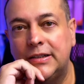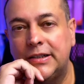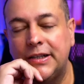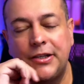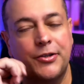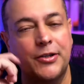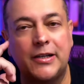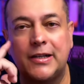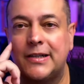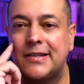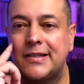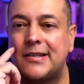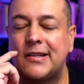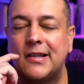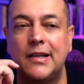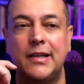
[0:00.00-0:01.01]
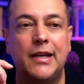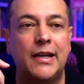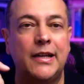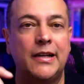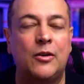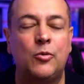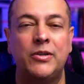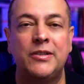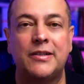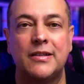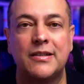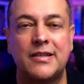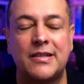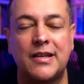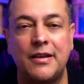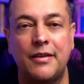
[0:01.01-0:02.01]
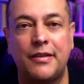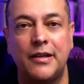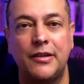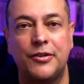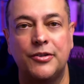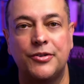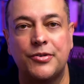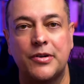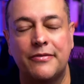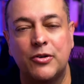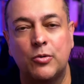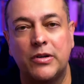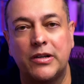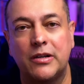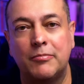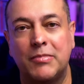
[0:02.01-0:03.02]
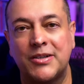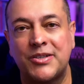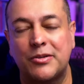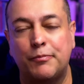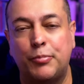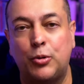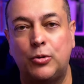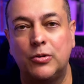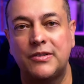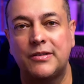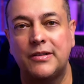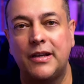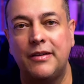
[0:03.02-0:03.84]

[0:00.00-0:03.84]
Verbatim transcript: Thank you guys. And I wanted to say thank you to everyone in my support,